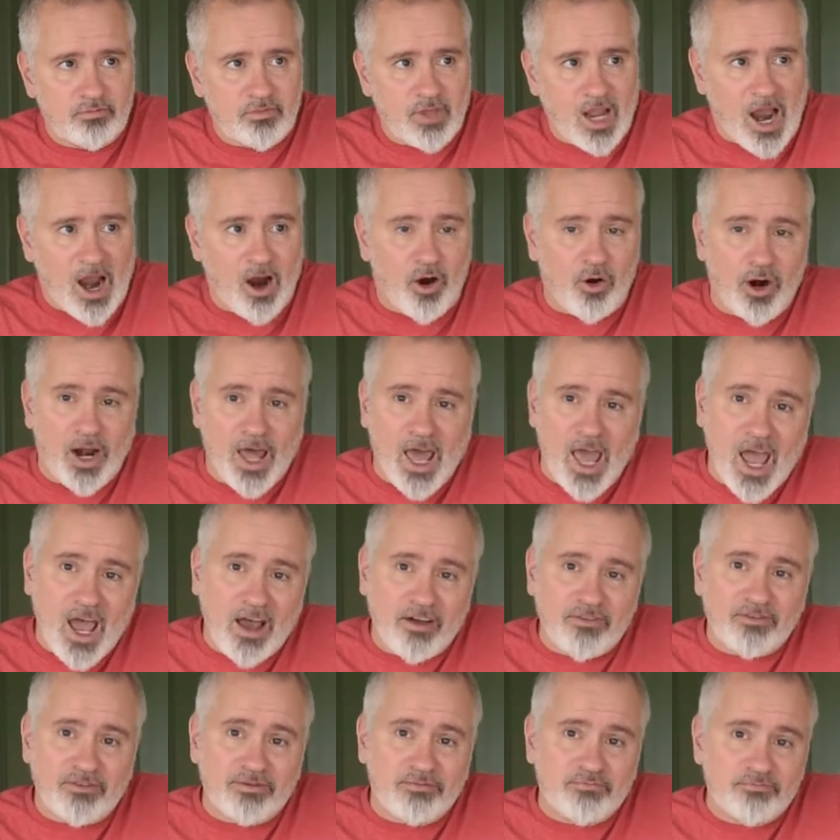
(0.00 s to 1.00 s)
hour and a
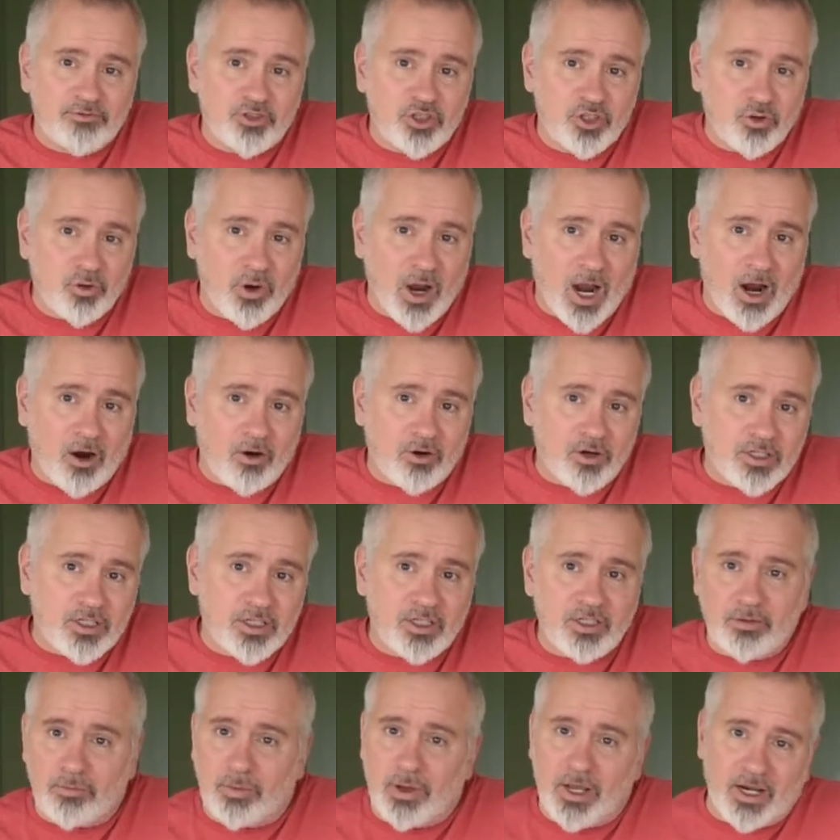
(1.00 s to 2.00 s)
half, 2
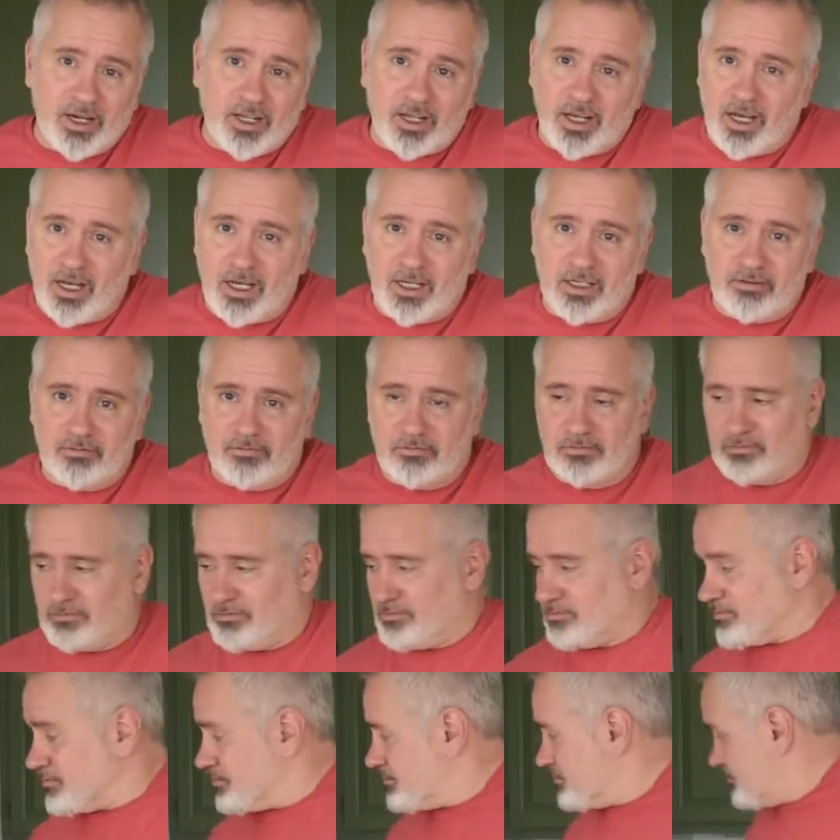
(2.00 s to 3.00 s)
hours, depending on
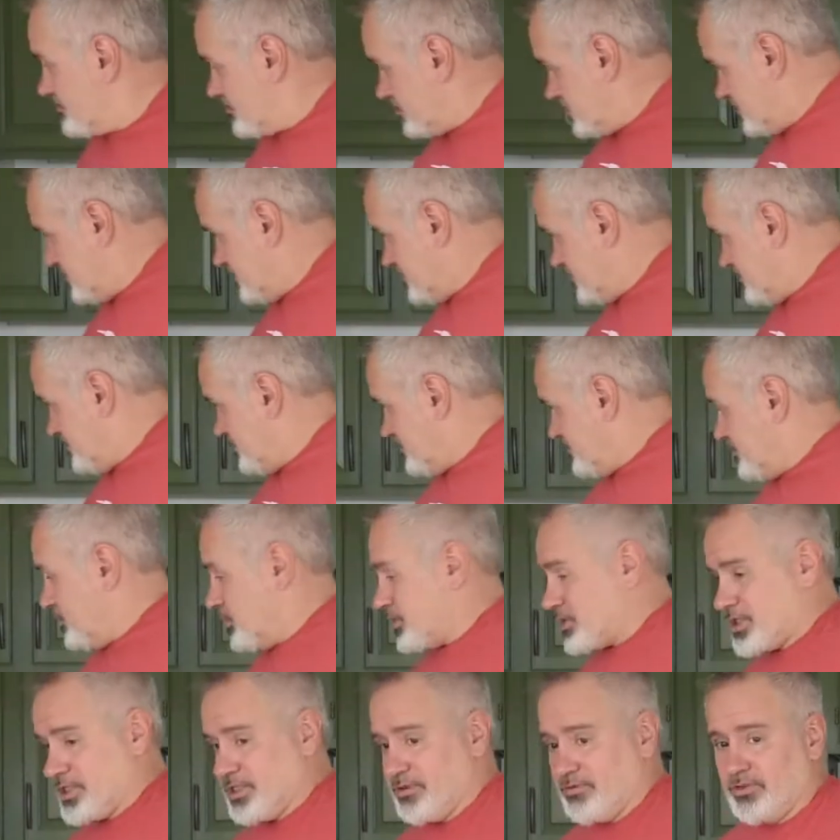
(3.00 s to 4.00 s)

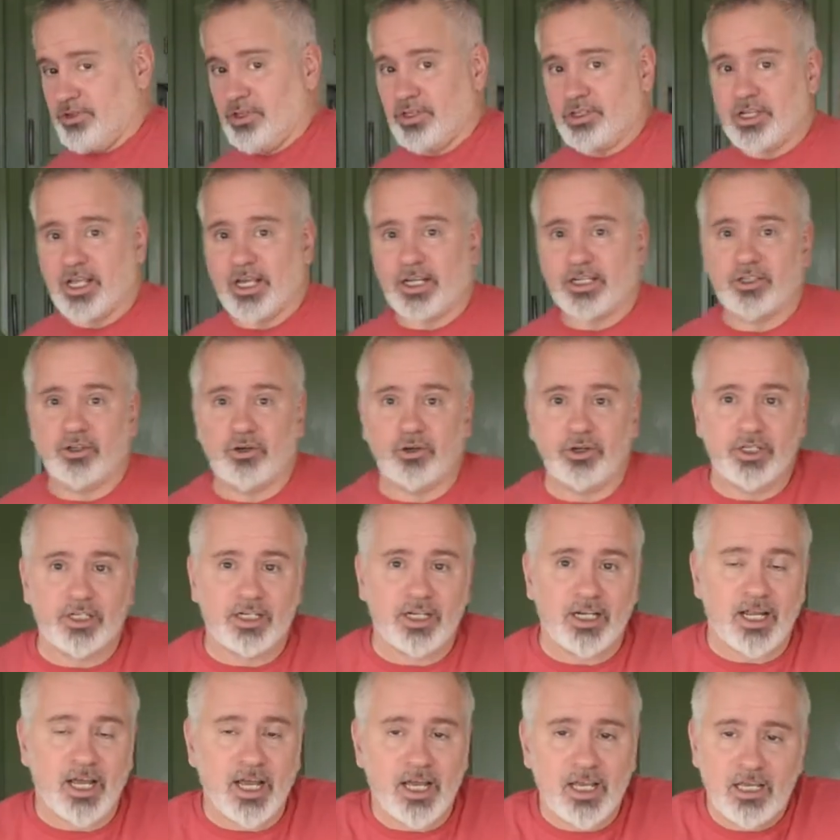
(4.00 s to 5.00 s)
what she feels like doing
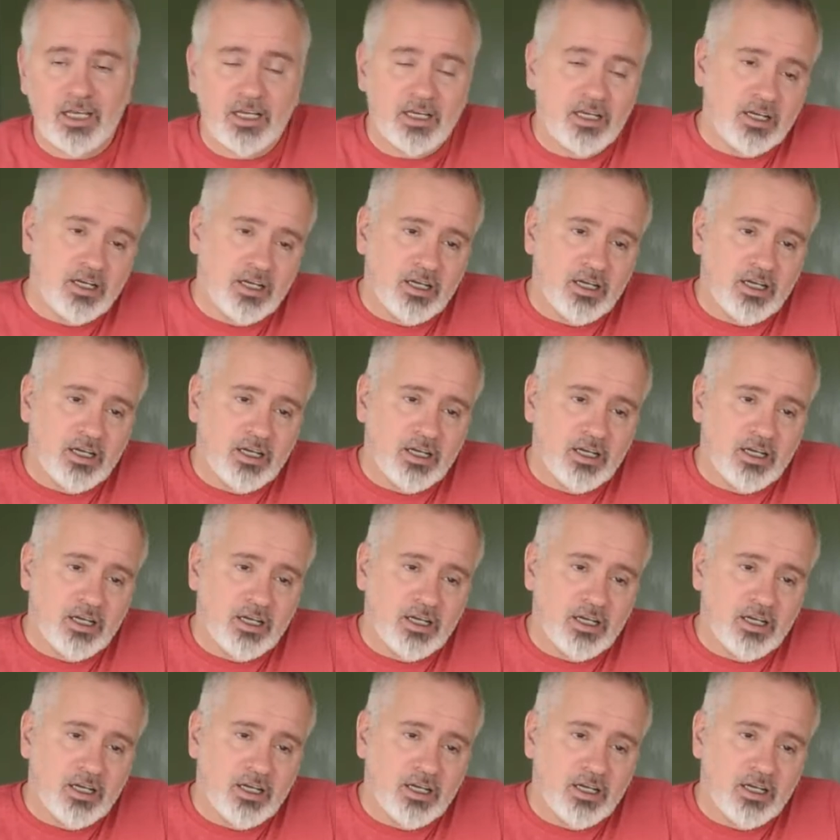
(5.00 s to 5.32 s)
today.